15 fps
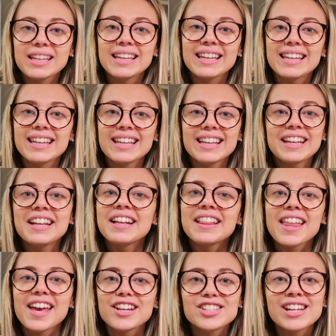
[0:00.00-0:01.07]
eat
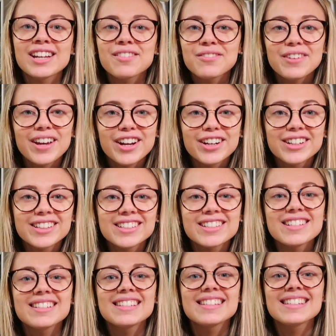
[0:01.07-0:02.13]
like chicken
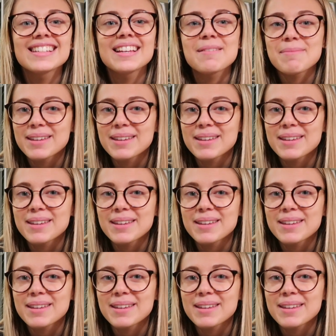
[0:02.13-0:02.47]
fingers,